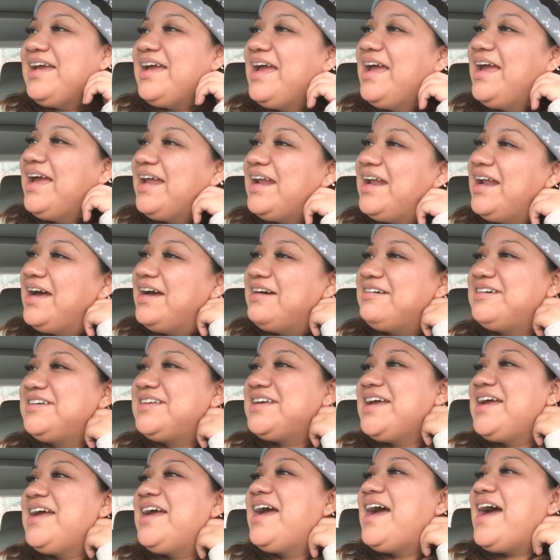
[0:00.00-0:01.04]
And
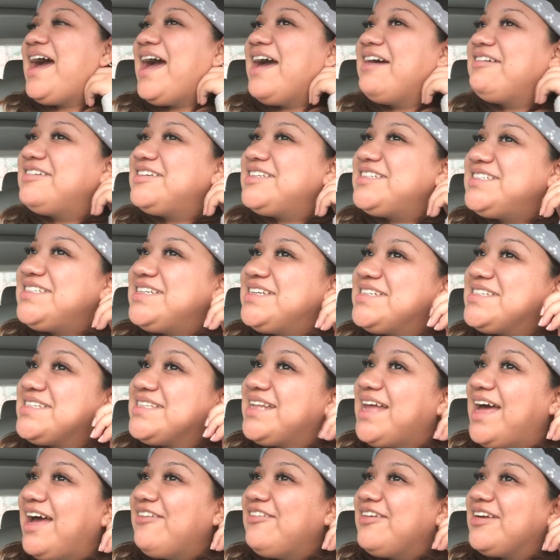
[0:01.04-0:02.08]
I was just
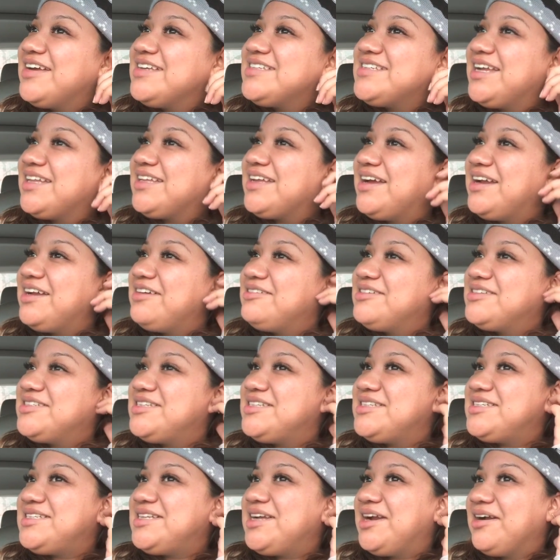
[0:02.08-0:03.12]
laughing because I thought it was
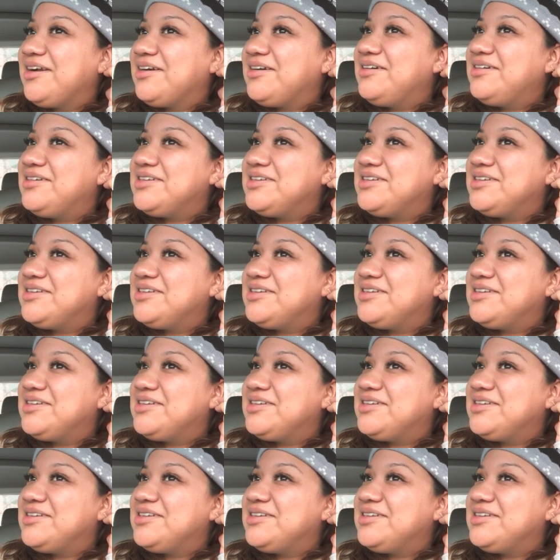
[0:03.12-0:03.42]
hysterical.